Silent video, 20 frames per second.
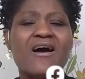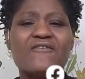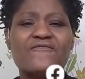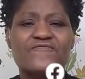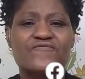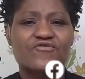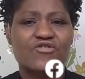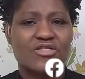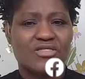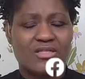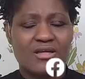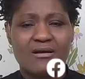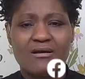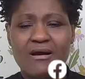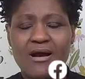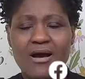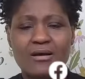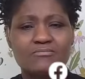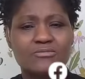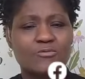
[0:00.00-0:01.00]
Everything
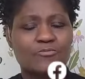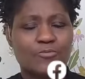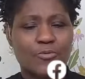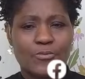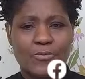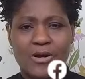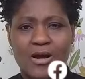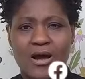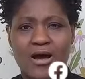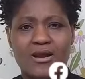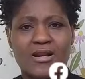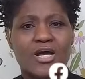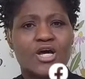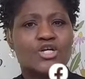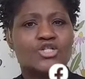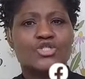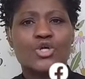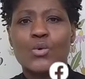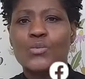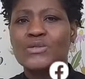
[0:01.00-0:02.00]
comes from God.
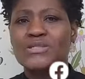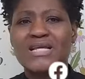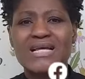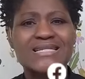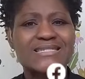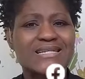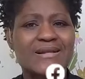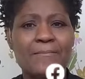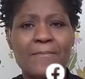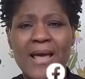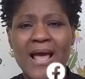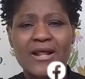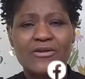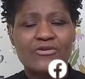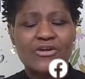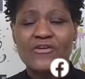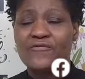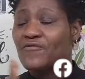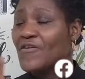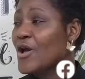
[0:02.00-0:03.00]
So it doesn't matter
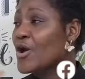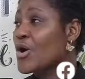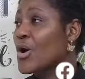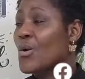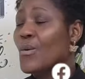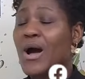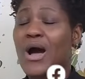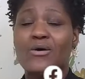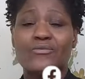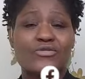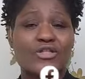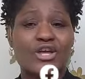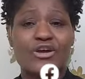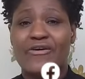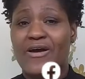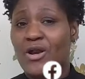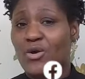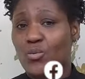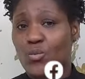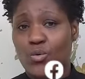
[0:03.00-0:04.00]
if I go out there
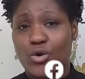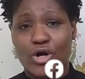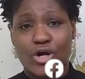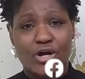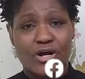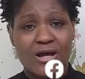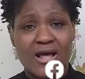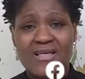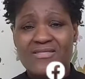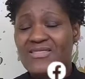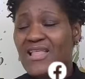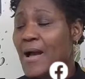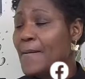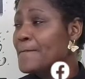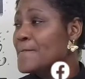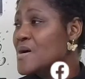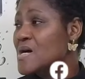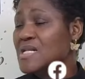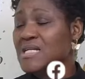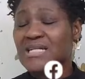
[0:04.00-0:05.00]
and work. That
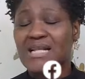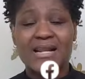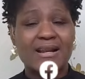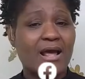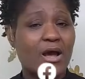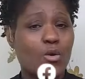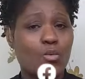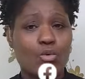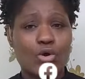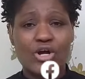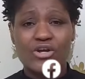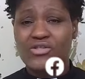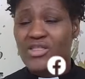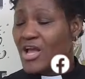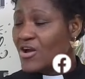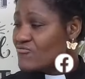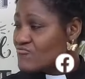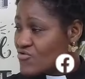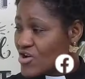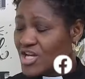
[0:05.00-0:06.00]
money that I work,
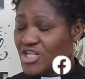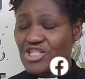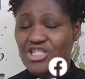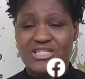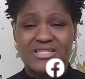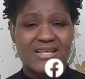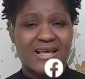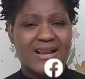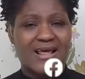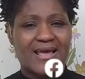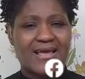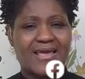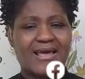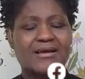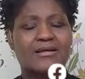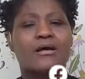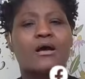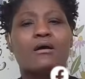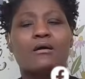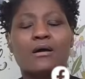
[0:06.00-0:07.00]
that wages that I
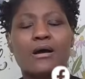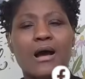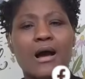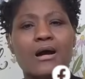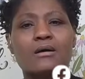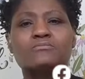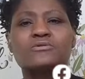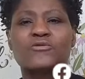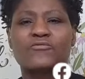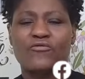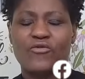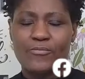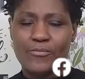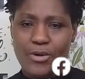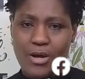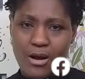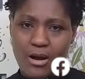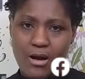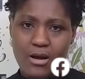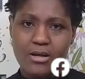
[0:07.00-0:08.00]
get, comes from
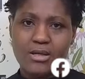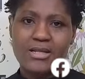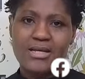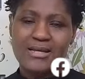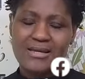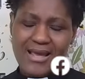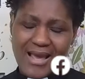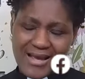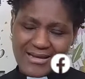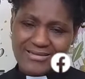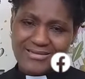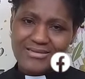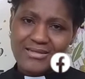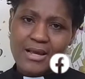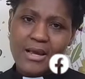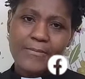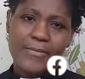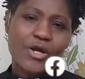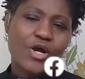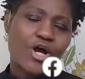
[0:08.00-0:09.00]
God. Yes,
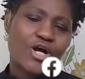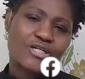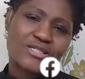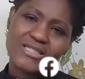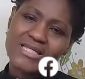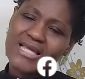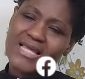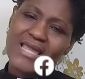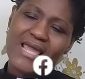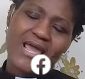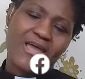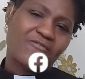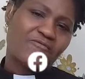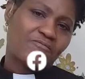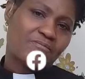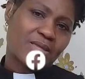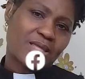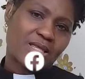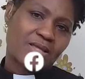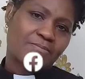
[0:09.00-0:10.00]
because He gave
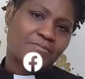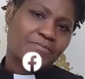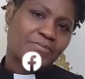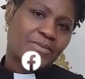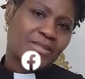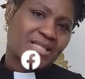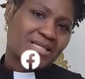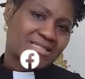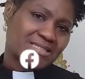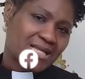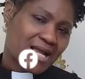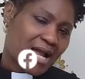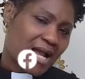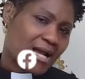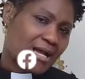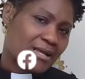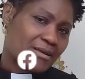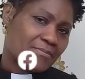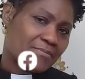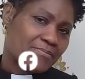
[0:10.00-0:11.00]
me the
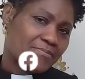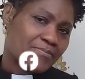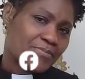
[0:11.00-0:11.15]
time,